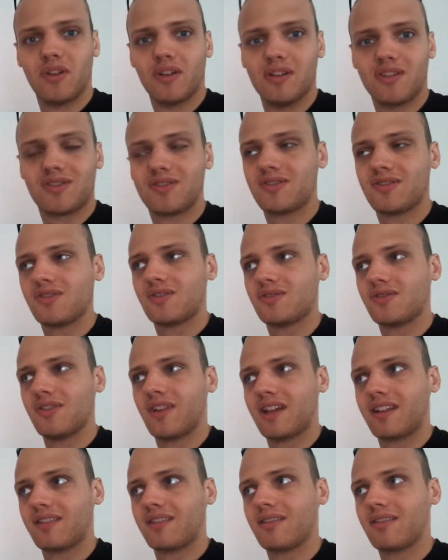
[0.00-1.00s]
It's
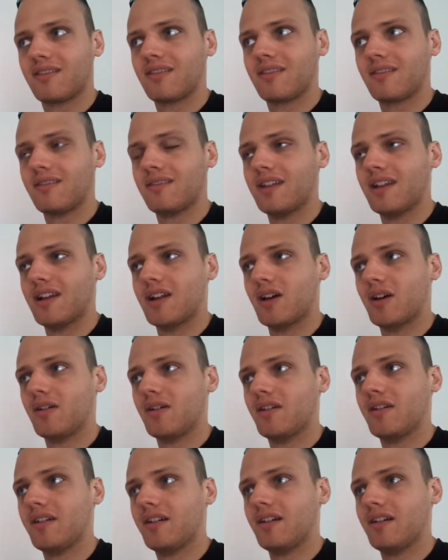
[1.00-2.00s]
like, you
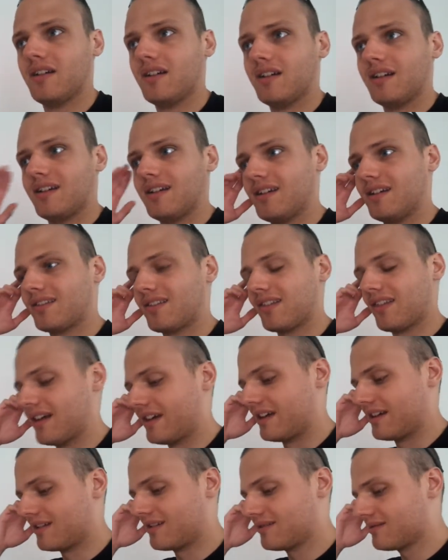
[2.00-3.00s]
know, it's
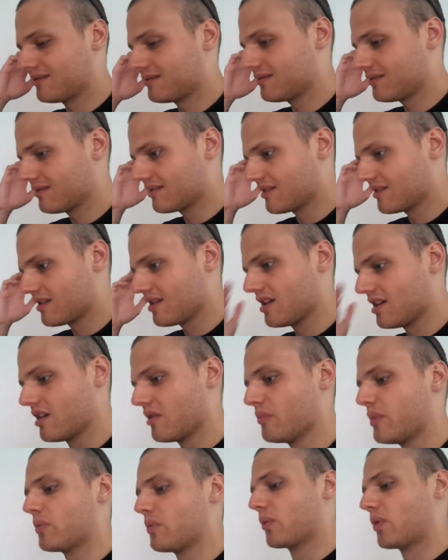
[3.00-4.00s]
like
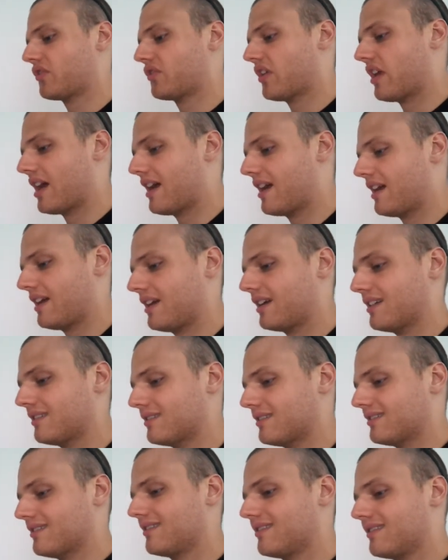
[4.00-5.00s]
people were
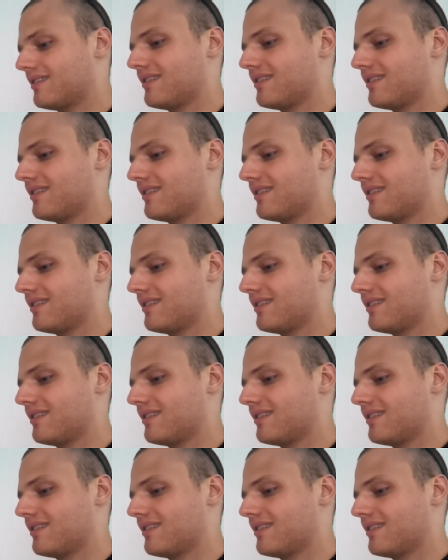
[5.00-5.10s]
saying,